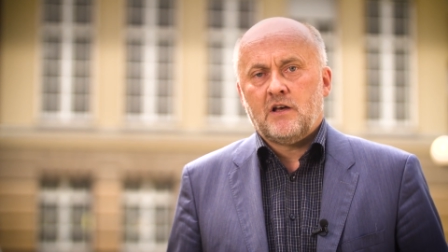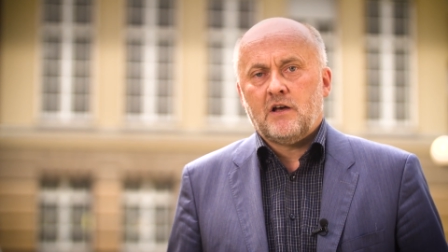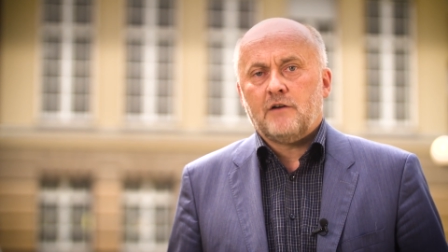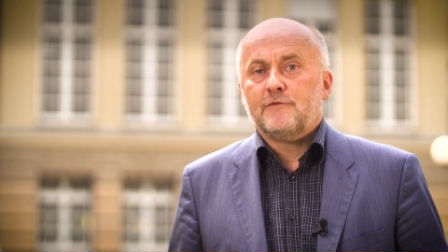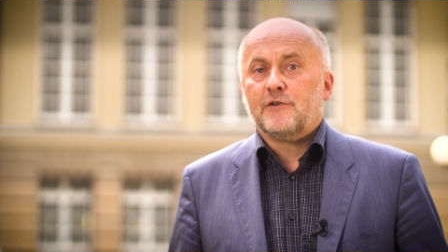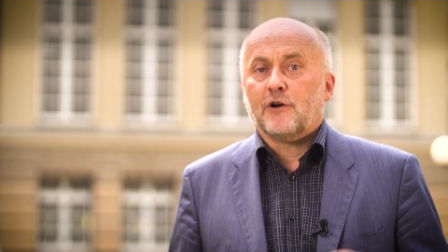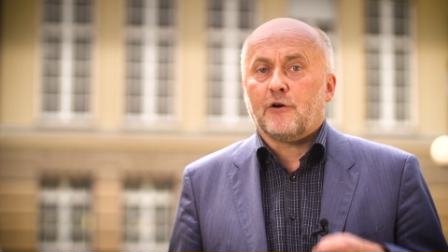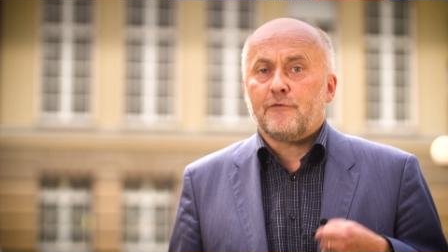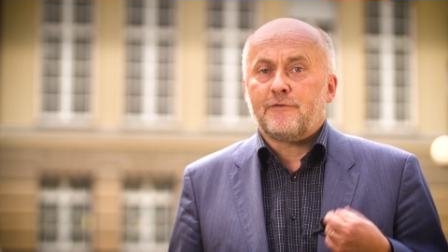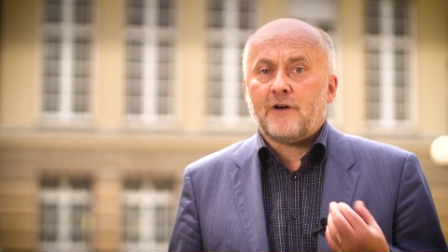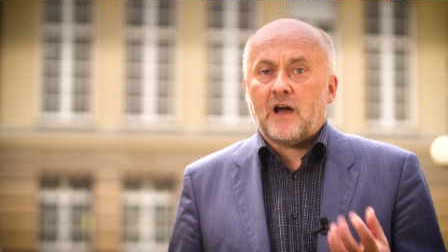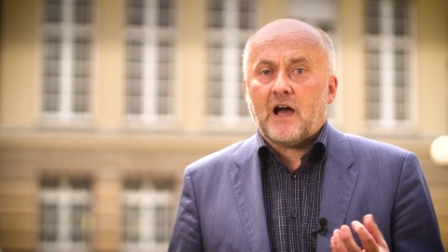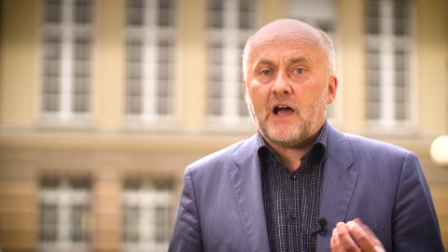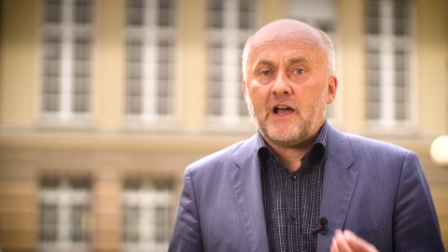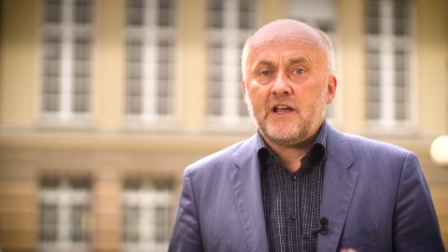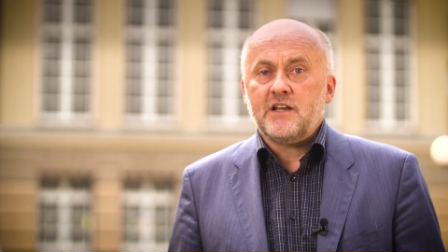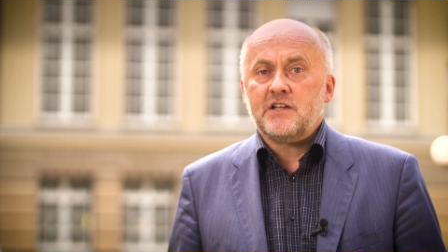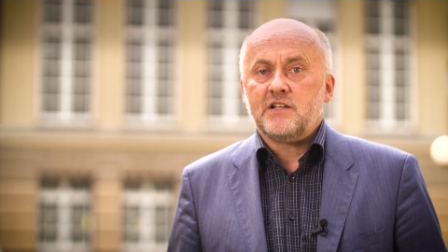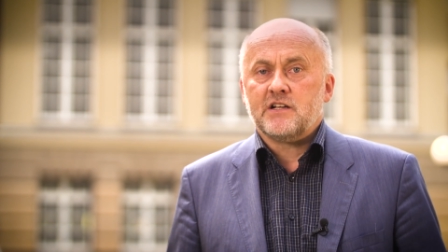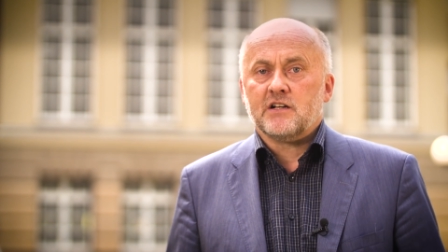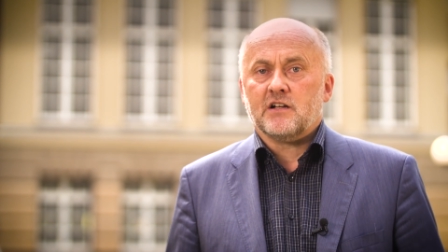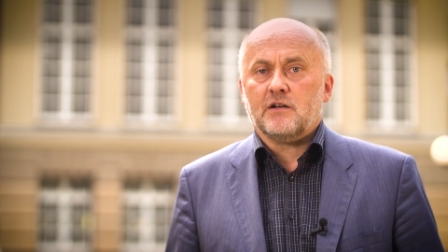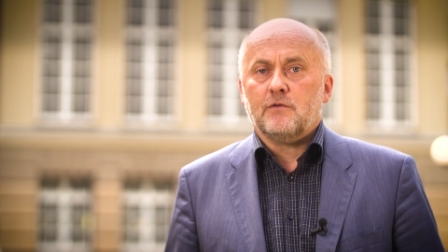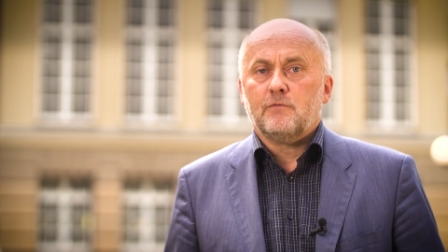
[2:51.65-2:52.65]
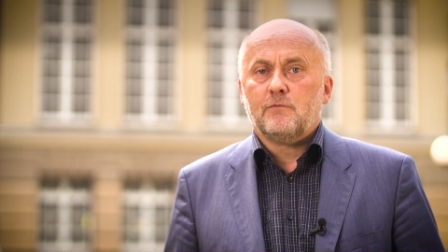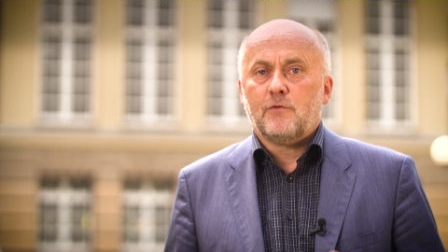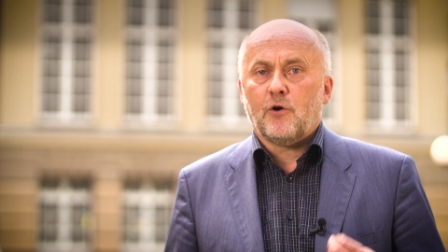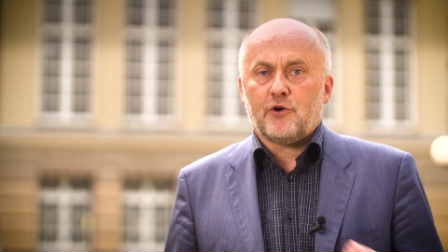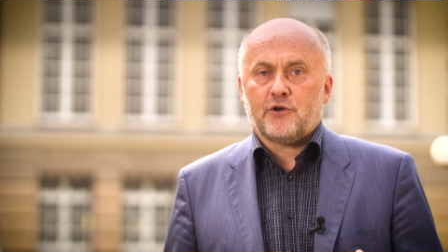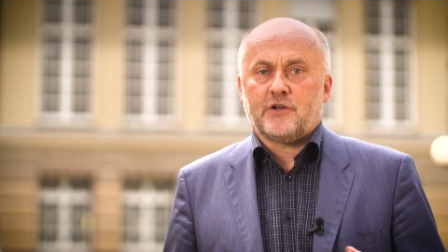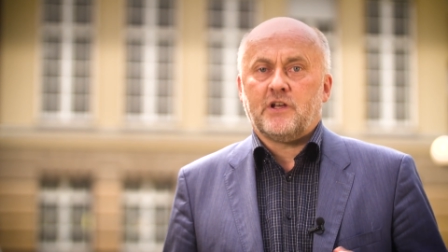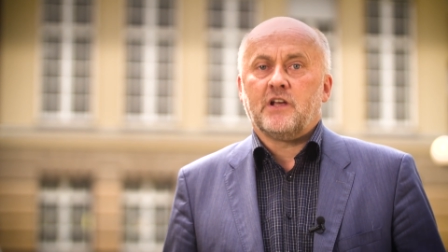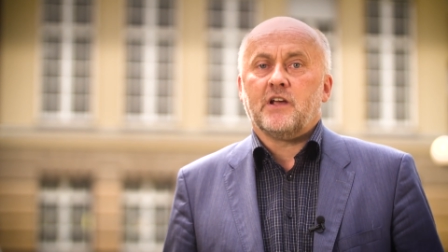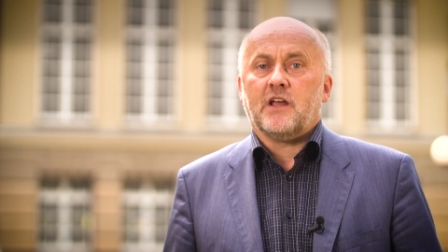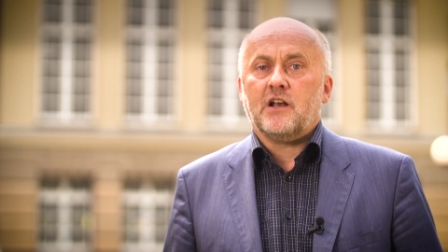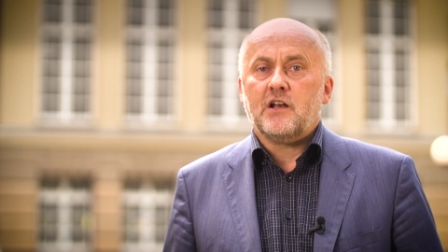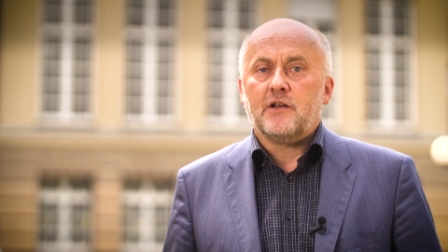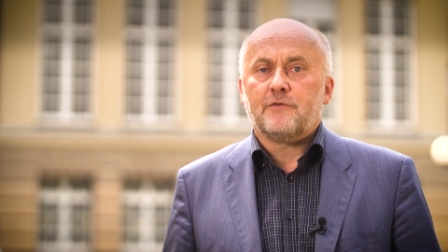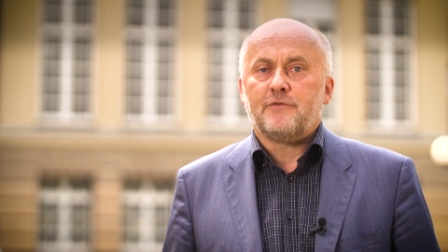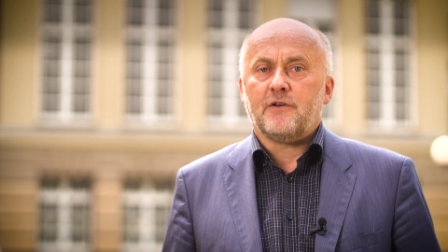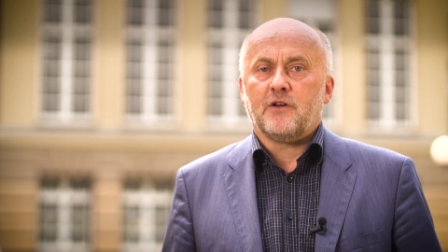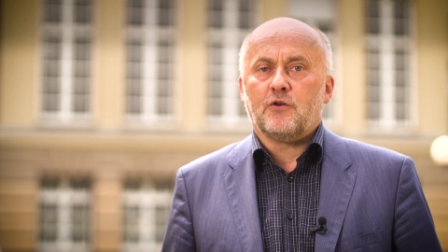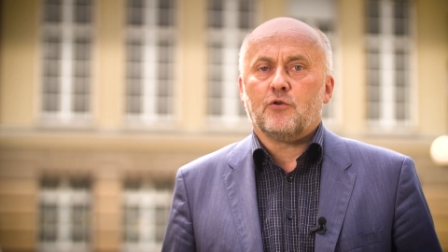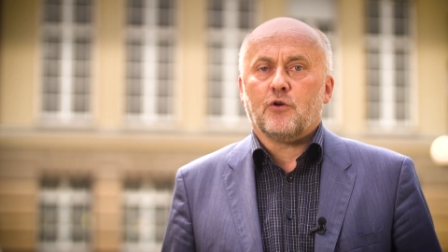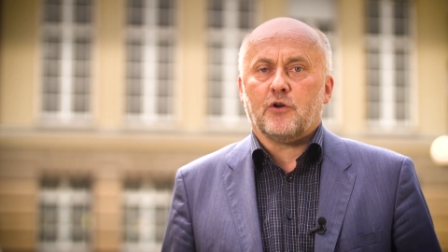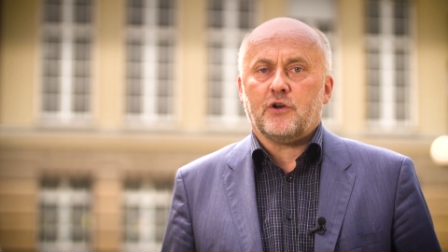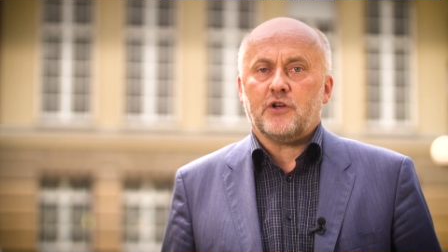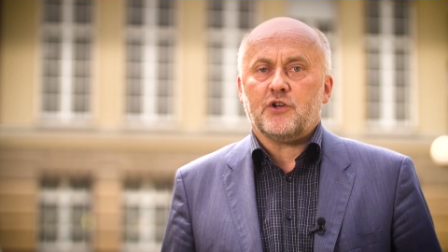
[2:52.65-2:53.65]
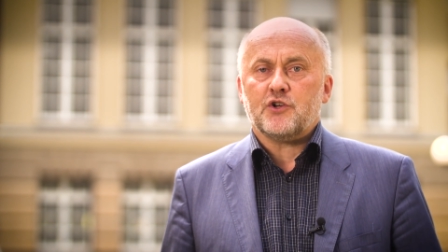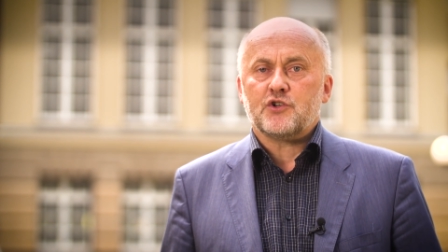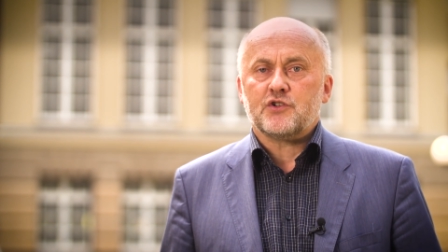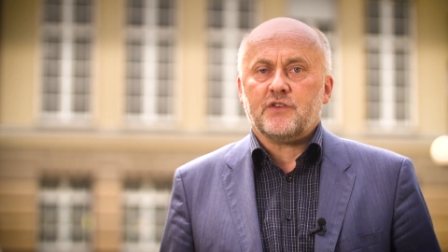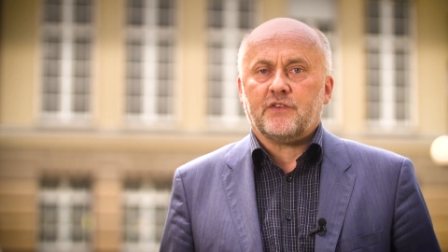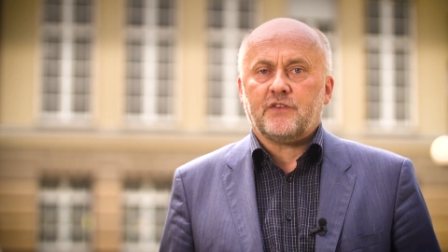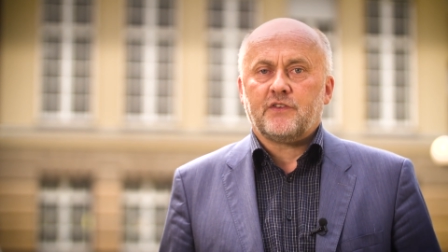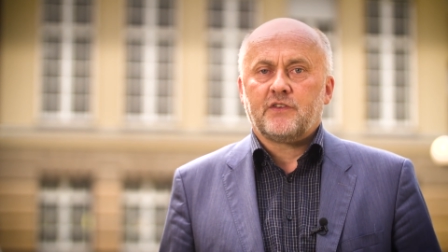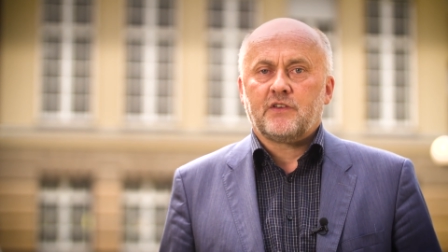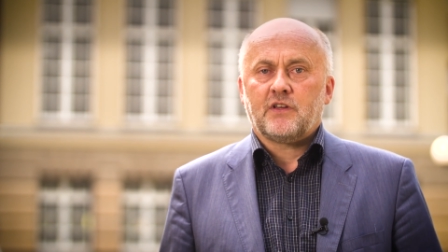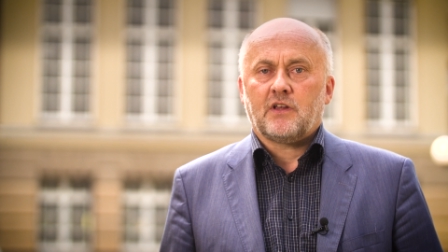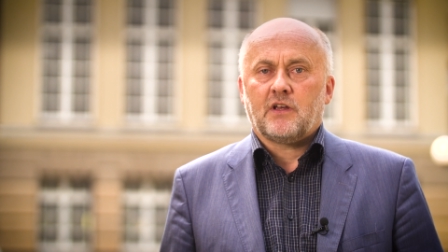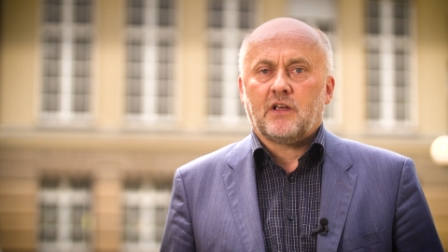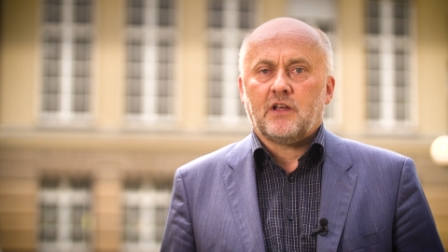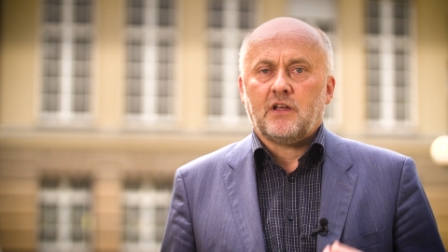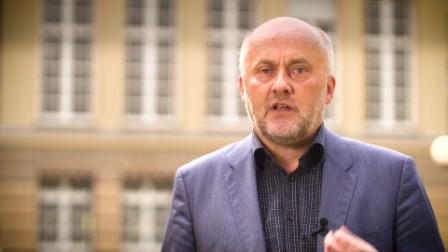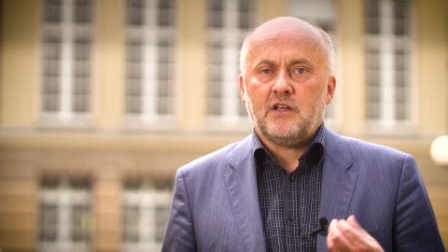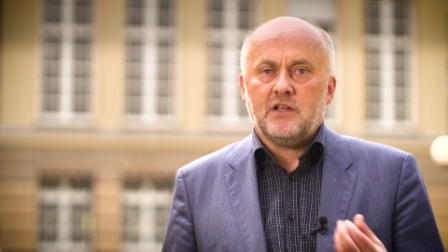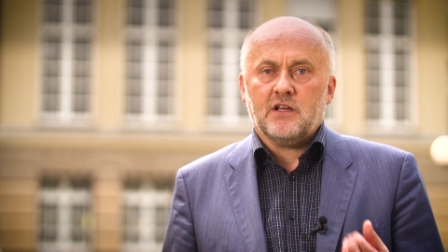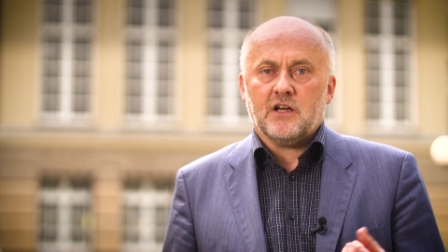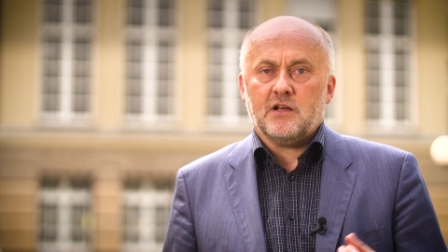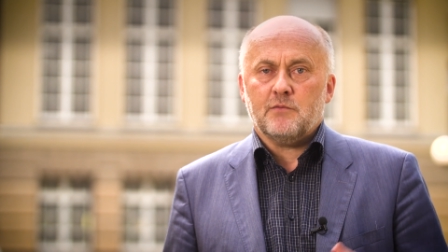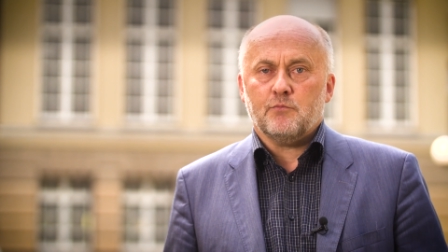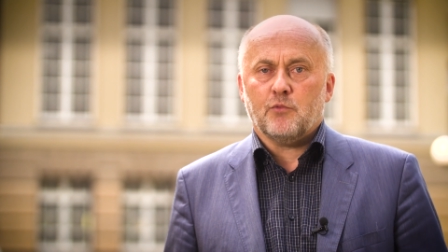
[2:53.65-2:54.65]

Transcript: We offer ideal working and living conditions here in